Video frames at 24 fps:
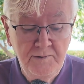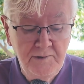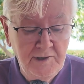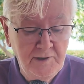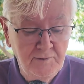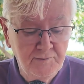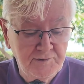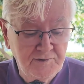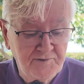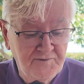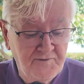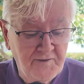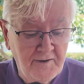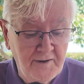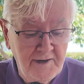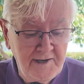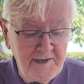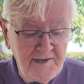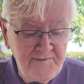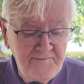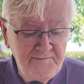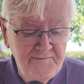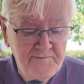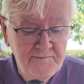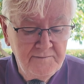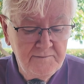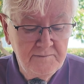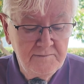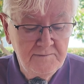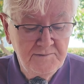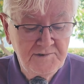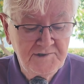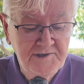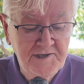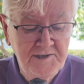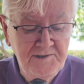It was 5
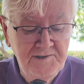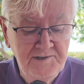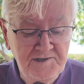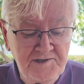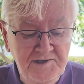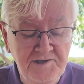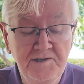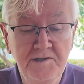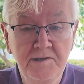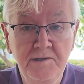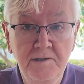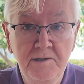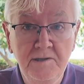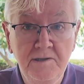cents.